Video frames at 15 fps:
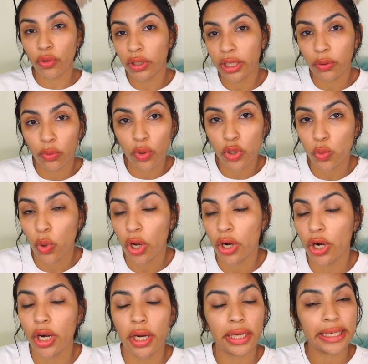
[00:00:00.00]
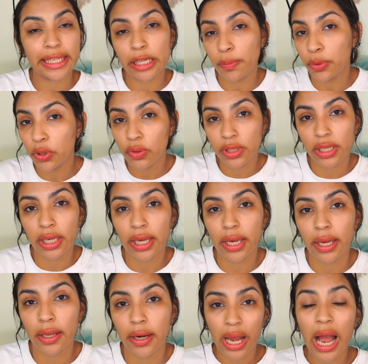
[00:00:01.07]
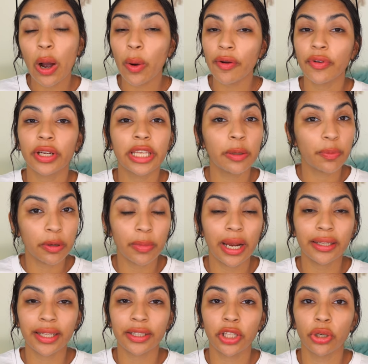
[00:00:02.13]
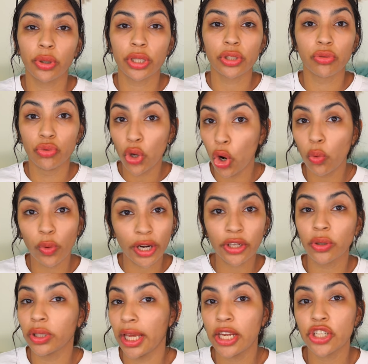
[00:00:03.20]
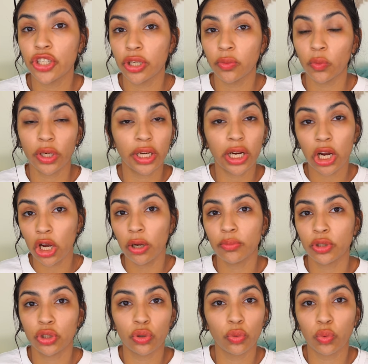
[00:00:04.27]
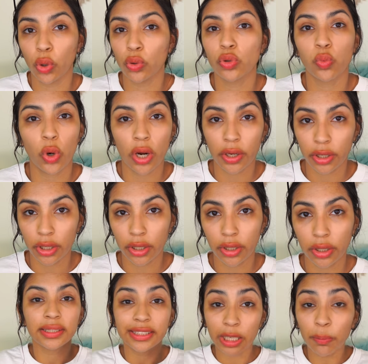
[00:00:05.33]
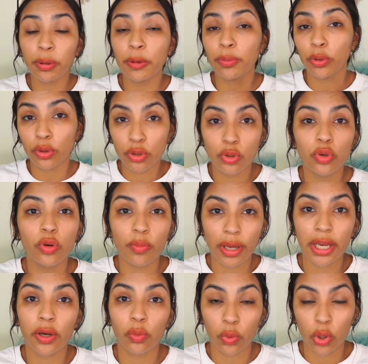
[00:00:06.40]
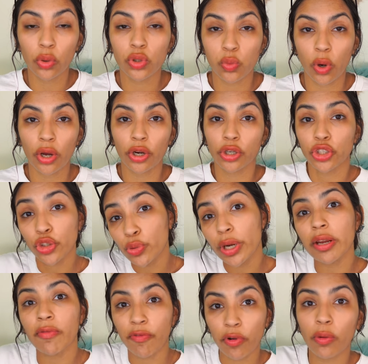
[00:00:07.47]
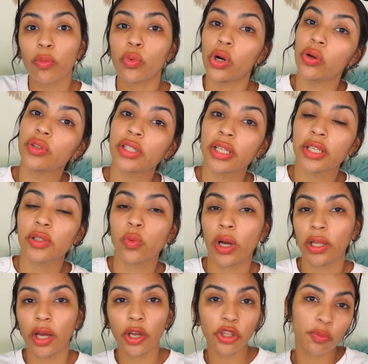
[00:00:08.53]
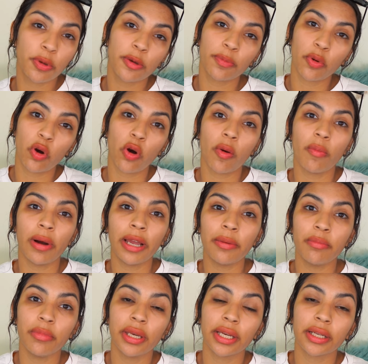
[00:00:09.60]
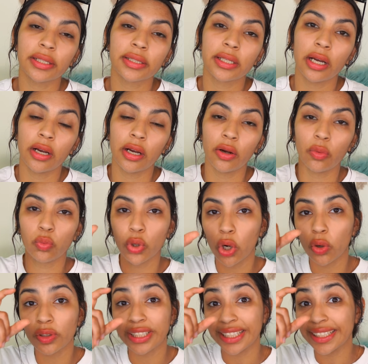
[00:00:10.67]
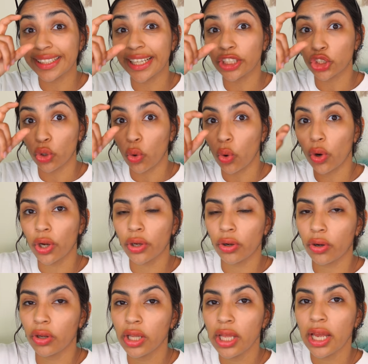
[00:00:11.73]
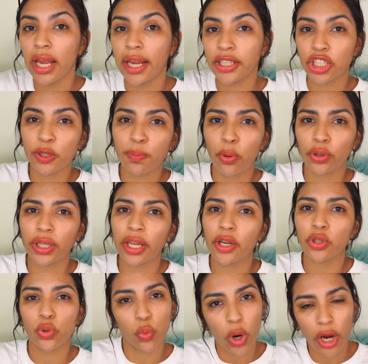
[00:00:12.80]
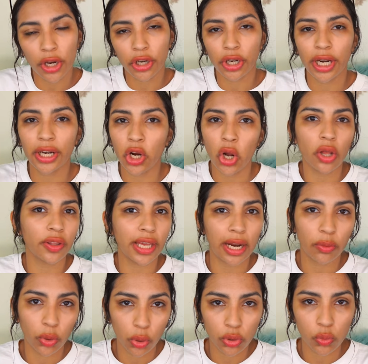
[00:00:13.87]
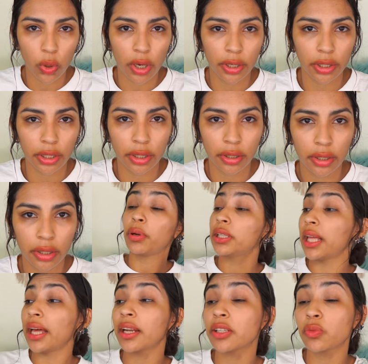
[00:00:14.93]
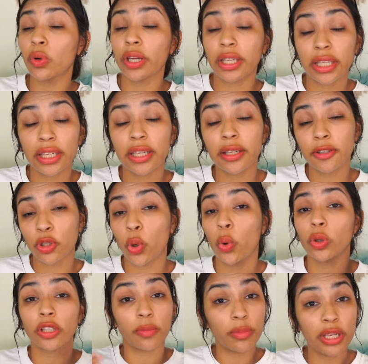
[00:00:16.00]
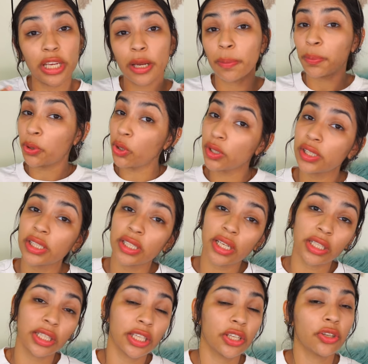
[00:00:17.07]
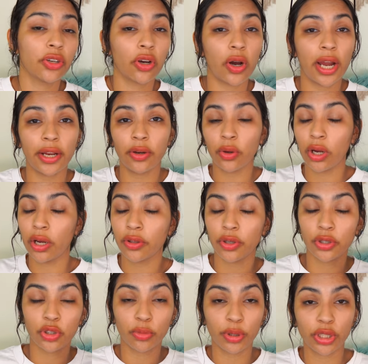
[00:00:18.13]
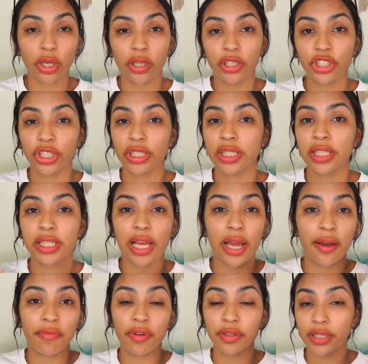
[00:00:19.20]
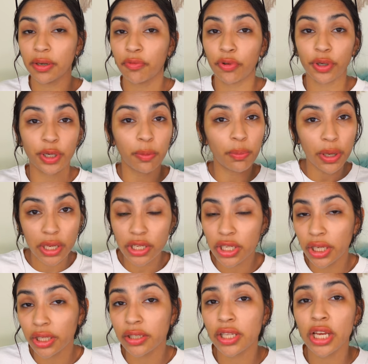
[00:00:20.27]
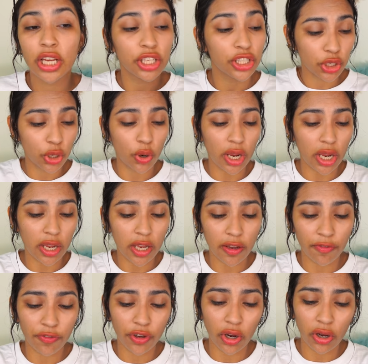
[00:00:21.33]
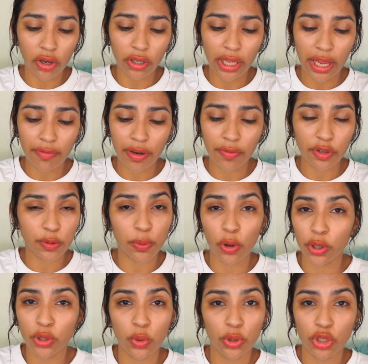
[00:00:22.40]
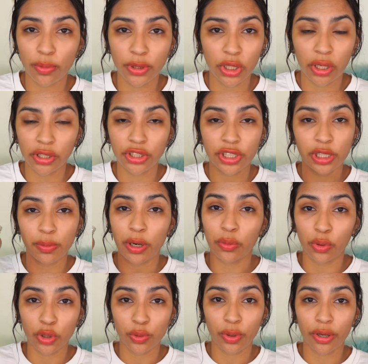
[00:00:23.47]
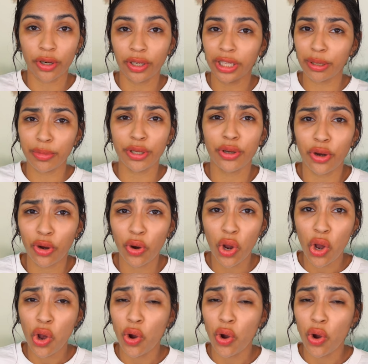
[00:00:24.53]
you like rose water, keep using it. However, keep in mind that there is no regulation when it comes to rose water. Some people do make rose water straight from roses, while other people might mix uh, rose essential oil and just put that into water and call that rose water. But that is what he told me personally. You know, I know other dermatologists have different opinions. So if y'all have ever spoken to a dermatologist about rose water, let me know